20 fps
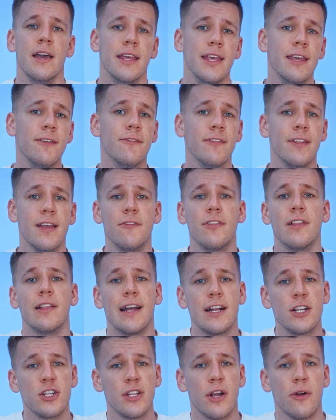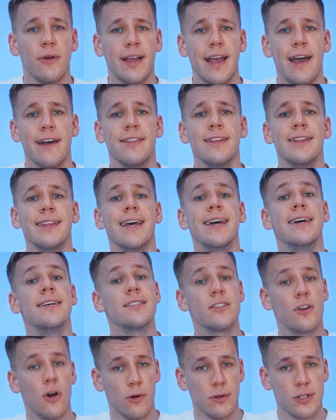even if the legendary cat lead
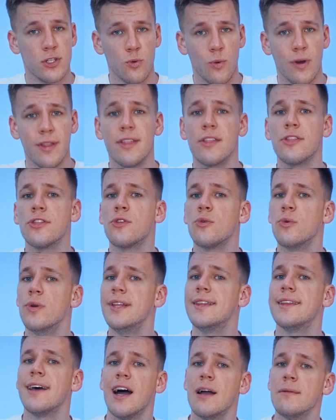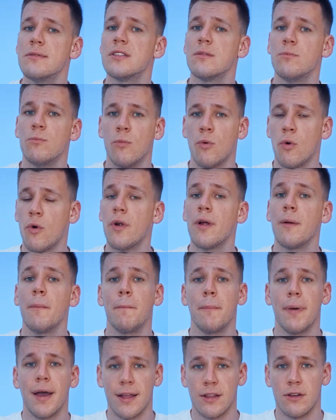is going to win 3 times more
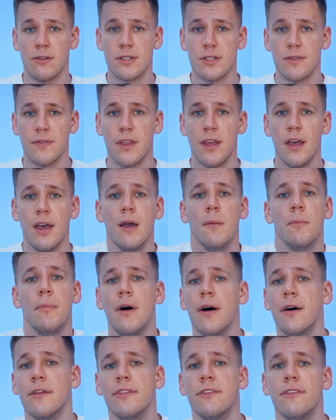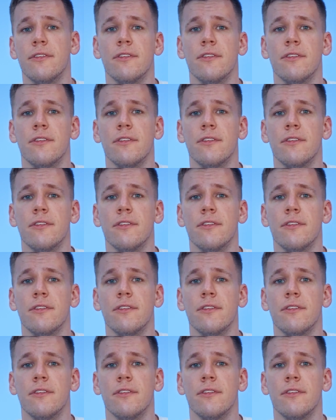battles. But